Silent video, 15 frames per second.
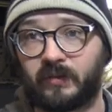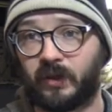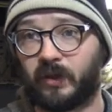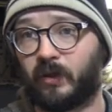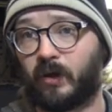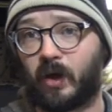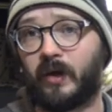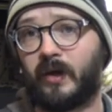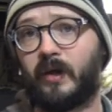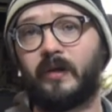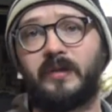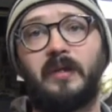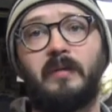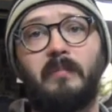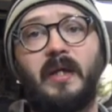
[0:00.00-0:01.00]
heart
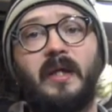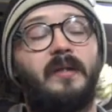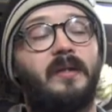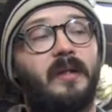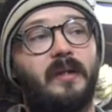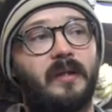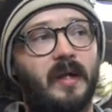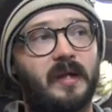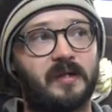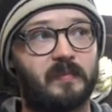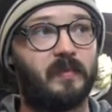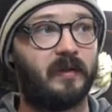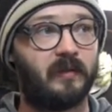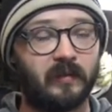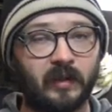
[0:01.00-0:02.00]
healthy meat, and that's
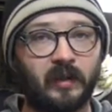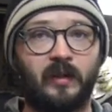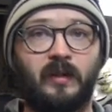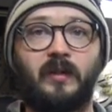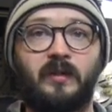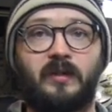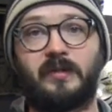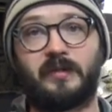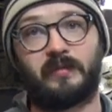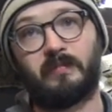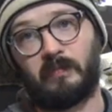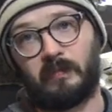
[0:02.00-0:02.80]
been just